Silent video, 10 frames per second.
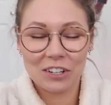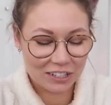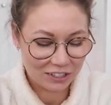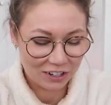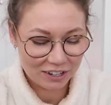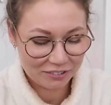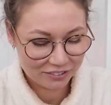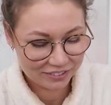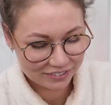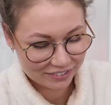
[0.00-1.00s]
Turning it
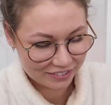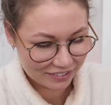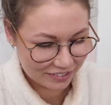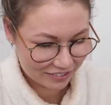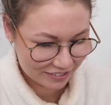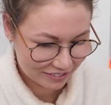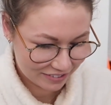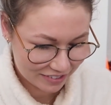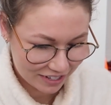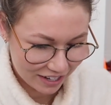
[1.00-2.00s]
off. Is it
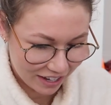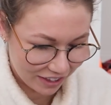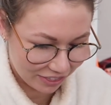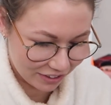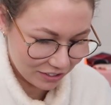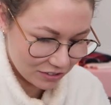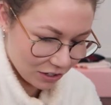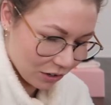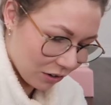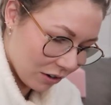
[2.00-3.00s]
ready? I think
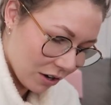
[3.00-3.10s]
so.